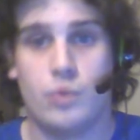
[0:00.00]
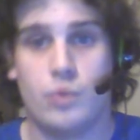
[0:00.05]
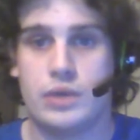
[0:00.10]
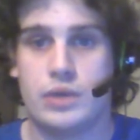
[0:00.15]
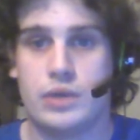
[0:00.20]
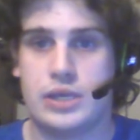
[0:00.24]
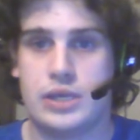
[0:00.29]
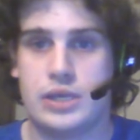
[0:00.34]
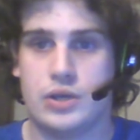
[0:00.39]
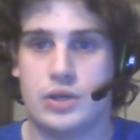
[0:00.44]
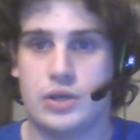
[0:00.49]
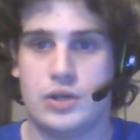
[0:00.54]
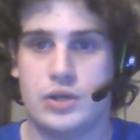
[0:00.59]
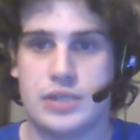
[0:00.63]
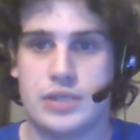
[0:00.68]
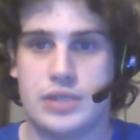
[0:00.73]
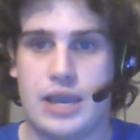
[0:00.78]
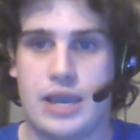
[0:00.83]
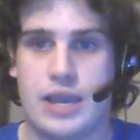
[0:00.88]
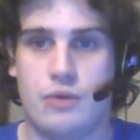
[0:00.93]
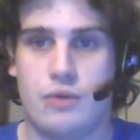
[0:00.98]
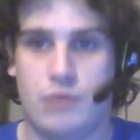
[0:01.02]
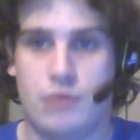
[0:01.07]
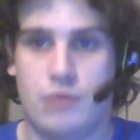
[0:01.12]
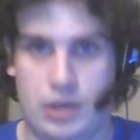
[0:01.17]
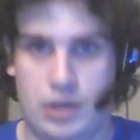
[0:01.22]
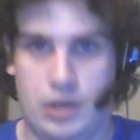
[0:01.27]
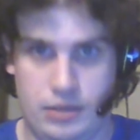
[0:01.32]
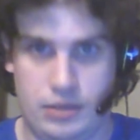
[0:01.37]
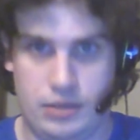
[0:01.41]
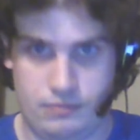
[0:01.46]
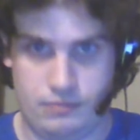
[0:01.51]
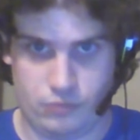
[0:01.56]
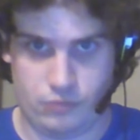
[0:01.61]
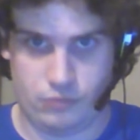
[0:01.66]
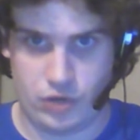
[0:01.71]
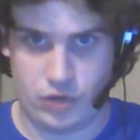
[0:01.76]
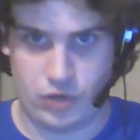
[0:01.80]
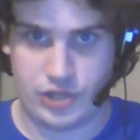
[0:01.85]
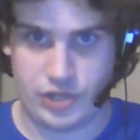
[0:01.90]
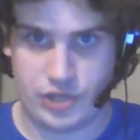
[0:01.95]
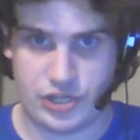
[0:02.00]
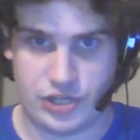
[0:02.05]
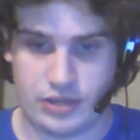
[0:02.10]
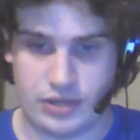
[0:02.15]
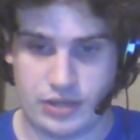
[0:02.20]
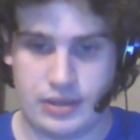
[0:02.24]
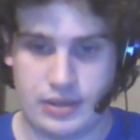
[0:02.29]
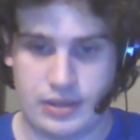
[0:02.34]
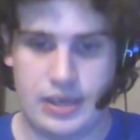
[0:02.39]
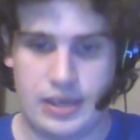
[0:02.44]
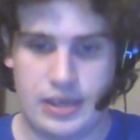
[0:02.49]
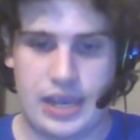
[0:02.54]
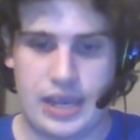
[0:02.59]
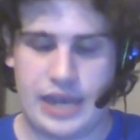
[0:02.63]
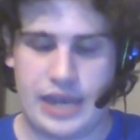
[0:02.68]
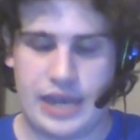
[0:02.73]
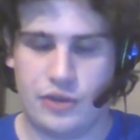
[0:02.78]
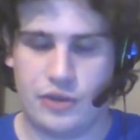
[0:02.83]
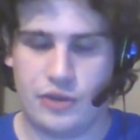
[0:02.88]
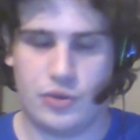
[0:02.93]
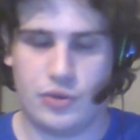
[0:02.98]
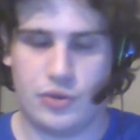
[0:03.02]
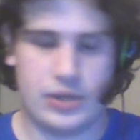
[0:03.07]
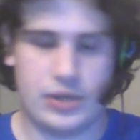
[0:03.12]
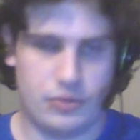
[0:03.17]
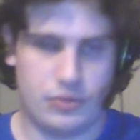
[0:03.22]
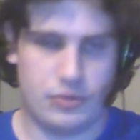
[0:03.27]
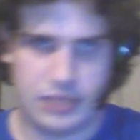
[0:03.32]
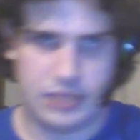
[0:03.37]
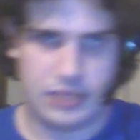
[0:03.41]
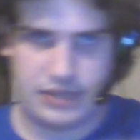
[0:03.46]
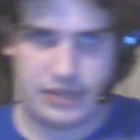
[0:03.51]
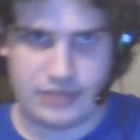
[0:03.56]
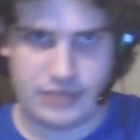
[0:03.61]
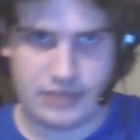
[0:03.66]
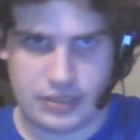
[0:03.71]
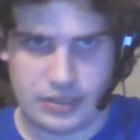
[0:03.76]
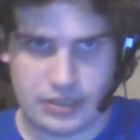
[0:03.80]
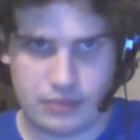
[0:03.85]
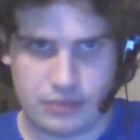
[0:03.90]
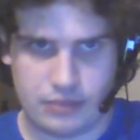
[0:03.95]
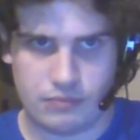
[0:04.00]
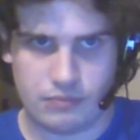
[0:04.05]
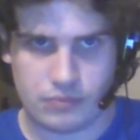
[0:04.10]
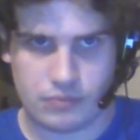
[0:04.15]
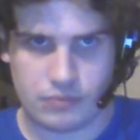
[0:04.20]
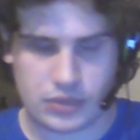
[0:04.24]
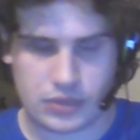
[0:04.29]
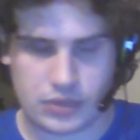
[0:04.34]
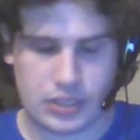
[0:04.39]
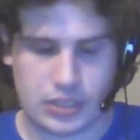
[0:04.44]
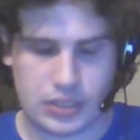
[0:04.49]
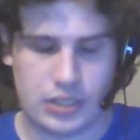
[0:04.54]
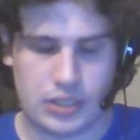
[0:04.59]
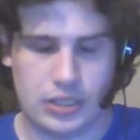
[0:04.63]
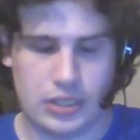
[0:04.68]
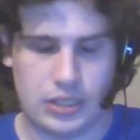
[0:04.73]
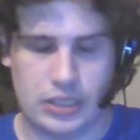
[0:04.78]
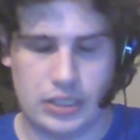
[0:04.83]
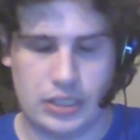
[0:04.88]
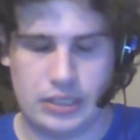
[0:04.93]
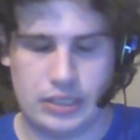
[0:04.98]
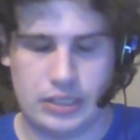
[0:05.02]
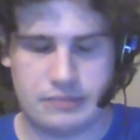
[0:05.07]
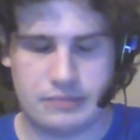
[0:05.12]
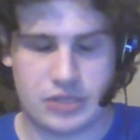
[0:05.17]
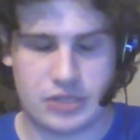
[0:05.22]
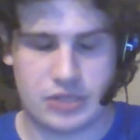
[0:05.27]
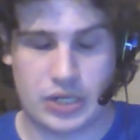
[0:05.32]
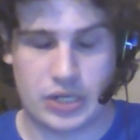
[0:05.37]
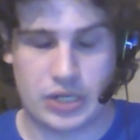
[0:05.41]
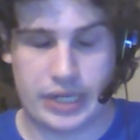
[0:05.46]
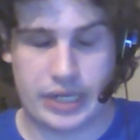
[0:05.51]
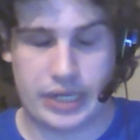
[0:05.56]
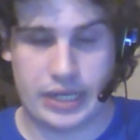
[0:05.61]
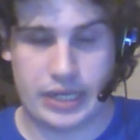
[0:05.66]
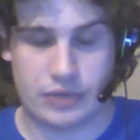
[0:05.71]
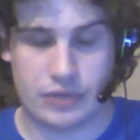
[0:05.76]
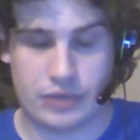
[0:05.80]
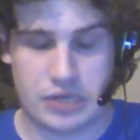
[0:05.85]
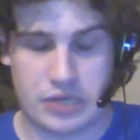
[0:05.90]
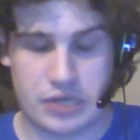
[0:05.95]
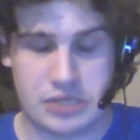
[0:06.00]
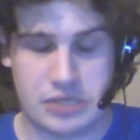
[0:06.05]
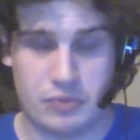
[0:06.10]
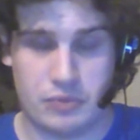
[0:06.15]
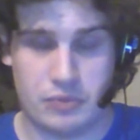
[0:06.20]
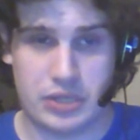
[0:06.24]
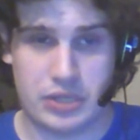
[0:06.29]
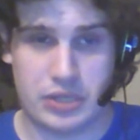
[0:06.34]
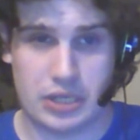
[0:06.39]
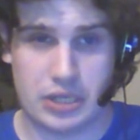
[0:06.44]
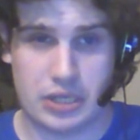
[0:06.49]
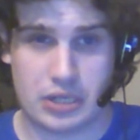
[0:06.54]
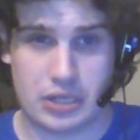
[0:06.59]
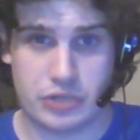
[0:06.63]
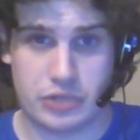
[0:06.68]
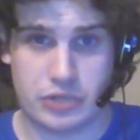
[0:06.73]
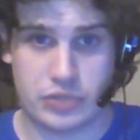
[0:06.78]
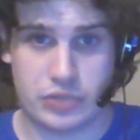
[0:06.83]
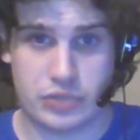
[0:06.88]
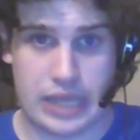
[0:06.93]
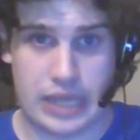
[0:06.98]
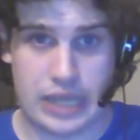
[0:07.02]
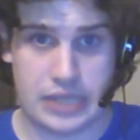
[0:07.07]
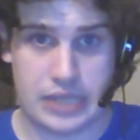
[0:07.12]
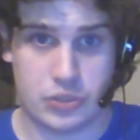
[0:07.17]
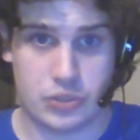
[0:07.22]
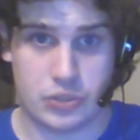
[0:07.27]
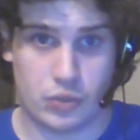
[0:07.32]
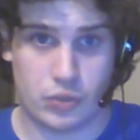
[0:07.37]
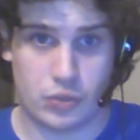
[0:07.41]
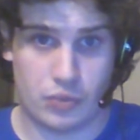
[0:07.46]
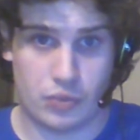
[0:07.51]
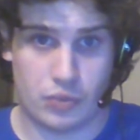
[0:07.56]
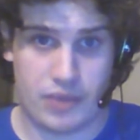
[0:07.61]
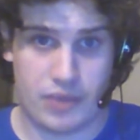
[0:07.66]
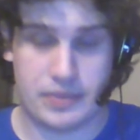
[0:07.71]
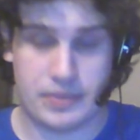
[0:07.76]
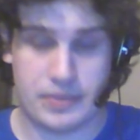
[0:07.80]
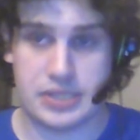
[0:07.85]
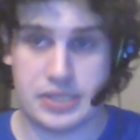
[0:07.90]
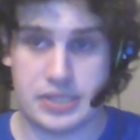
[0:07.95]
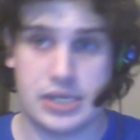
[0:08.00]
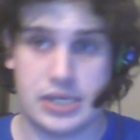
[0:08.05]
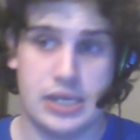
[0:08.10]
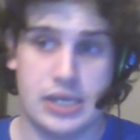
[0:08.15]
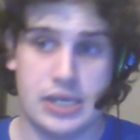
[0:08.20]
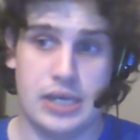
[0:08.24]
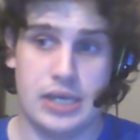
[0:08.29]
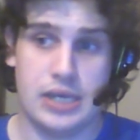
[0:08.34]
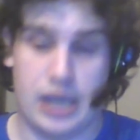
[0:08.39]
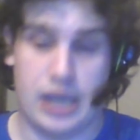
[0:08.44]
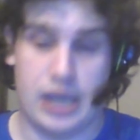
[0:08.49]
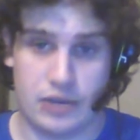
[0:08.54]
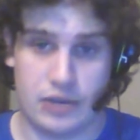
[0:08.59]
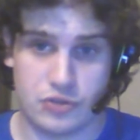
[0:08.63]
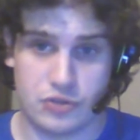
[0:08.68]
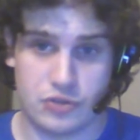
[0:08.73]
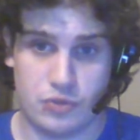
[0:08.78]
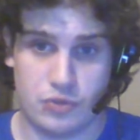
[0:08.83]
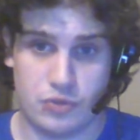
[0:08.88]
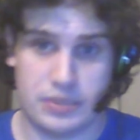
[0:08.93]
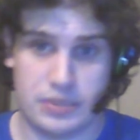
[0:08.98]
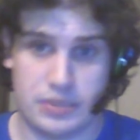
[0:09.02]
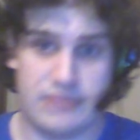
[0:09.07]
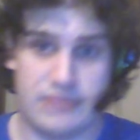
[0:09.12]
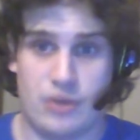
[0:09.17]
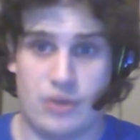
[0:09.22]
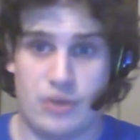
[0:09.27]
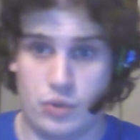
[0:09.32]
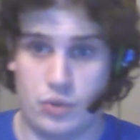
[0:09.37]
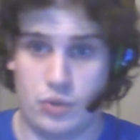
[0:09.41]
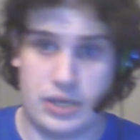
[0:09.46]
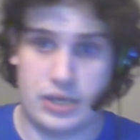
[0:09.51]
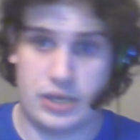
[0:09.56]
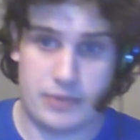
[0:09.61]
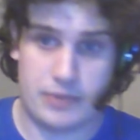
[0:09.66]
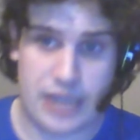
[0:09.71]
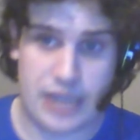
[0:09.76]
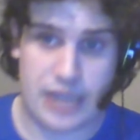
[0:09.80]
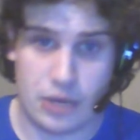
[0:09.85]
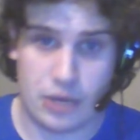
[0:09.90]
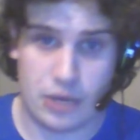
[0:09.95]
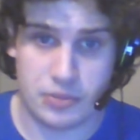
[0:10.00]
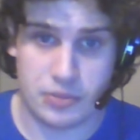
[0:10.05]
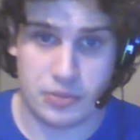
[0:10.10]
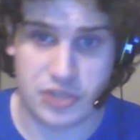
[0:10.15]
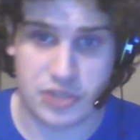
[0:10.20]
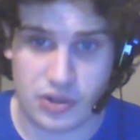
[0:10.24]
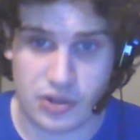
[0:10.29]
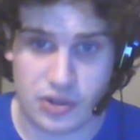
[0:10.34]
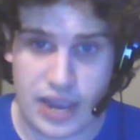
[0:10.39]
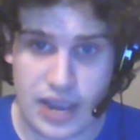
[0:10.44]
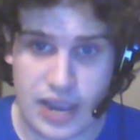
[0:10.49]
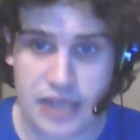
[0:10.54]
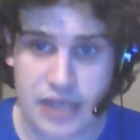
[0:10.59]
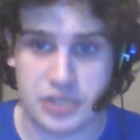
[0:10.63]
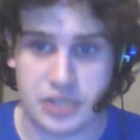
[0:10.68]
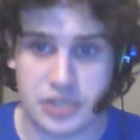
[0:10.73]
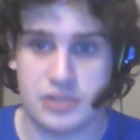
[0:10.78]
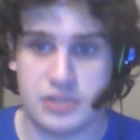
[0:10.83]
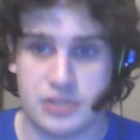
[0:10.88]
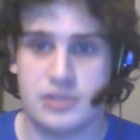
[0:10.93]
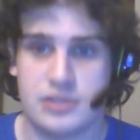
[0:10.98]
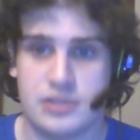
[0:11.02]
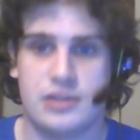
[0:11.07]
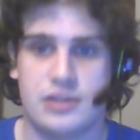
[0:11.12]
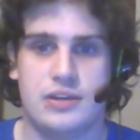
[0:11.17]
he calls out Russia, and although I don't believe in starting any aggression with a country that has nuclear weapons, I also do believe in holding them accountable to their actions.